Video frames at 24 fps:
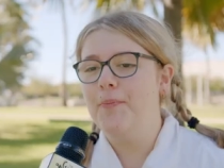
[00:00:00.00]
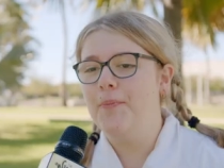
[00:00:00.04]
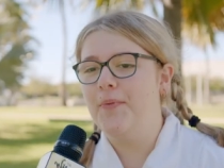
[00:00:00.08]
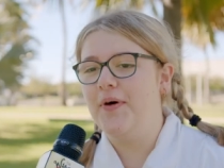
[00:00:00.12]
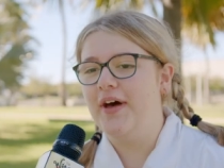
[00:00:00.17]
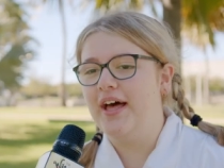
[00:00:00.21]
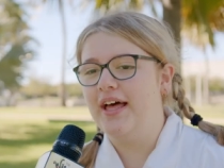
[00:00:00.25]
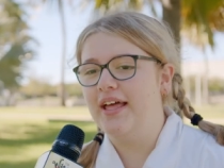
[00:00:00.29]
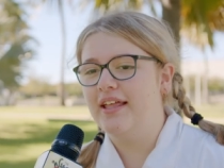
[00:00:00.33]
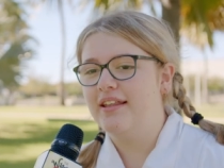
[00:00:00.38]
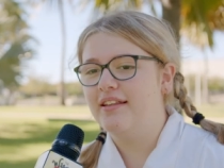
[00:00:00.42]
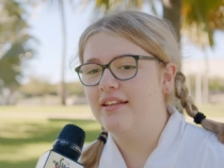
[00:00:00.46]

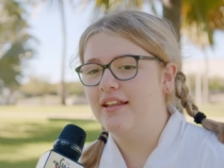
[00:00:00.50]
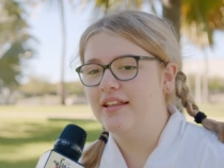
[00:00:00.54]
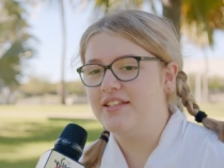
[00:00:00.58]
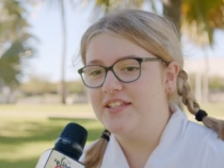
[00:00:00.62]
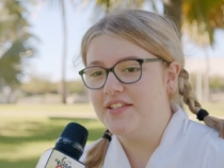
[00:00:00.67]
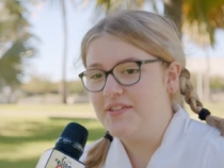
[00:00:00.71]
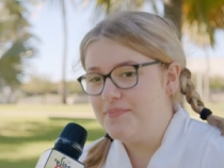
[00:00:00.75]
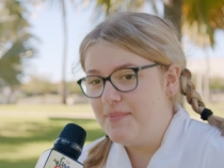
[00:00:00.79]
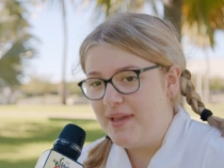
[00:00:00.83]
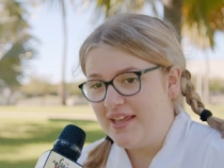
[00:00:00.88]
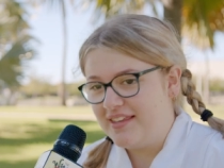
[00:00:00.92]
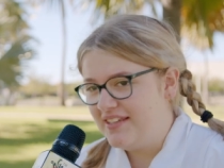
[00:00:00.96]
but it
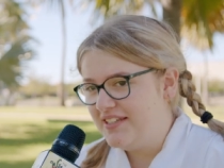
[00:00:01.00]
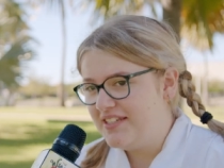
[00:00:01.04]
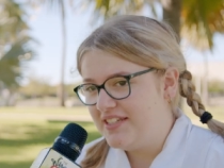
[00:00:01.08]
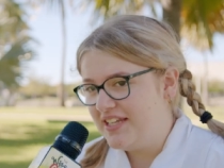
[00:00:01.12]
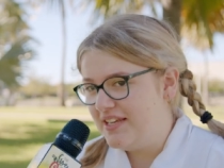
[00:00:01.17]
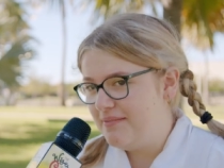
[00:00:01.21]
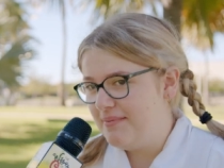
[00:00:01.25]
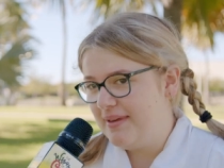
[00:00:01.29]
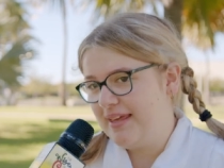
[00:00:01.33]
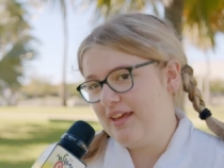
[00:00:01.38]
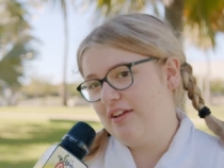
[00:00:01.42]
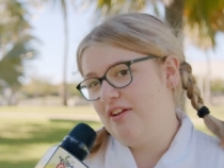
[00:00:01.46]
just makes this
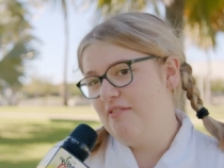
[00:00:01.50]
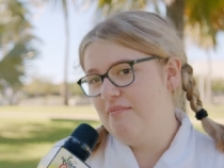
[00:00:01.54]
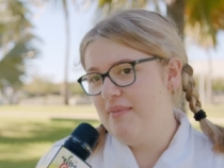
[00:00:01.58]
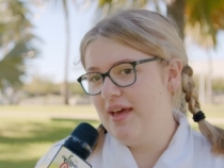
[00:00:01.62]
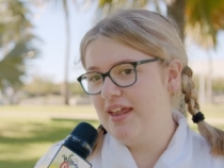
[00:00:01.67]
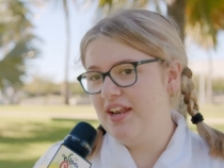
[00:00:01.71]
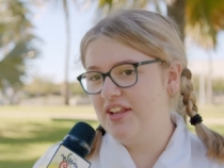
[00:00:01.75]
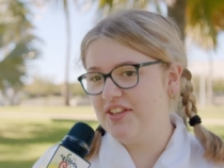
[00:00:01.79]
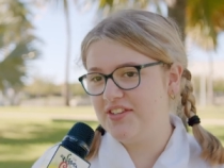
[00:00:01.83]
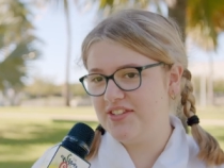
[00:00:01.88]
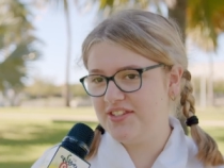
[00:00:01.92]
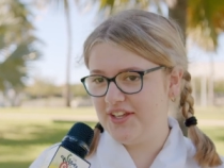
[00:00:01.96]
year bigger and
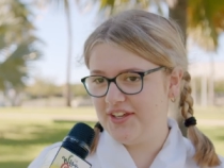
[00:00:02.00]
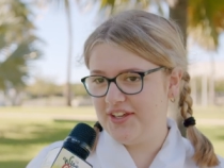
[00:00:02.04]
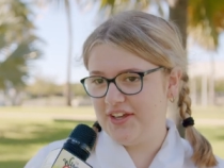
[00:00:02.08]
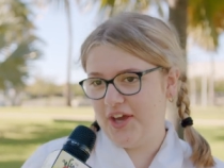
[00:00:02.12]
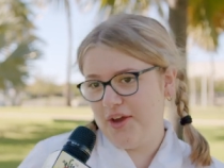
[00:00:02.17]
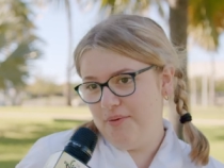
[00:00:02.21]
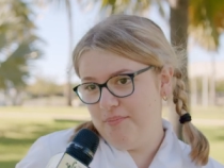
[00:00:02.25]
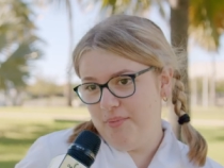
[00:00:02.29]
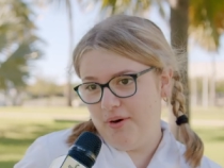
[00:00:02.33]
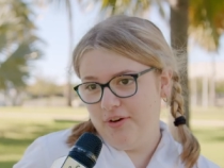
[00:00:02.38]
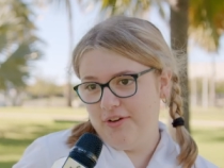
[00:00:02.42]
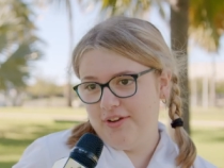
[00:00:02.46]
better, so go
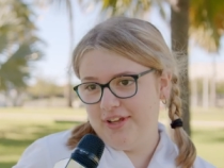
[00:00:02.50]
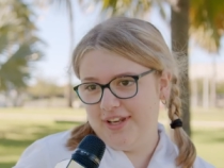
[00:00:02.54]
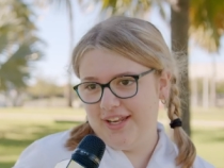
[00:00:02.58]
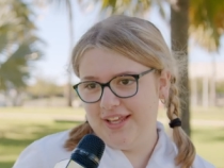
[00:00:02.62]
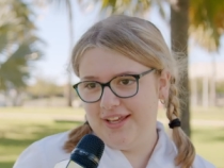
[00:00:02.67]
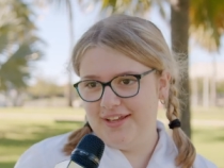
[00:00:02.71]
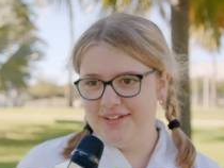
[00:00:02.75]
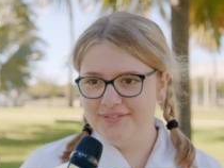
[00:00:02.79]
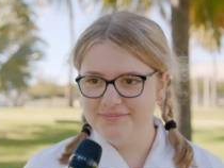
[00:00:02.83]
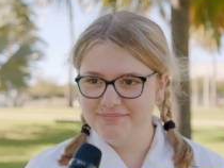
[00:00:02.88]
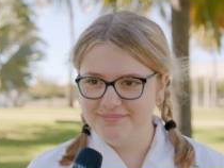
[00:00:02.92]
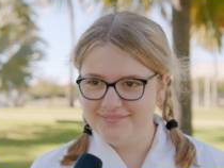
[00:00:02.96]

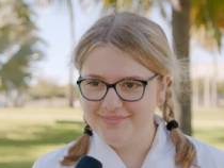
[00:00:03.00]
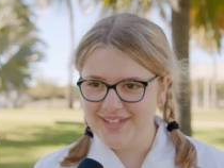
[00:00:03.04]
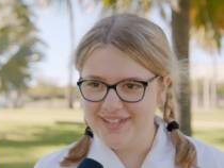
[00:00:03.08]
Mulkadee.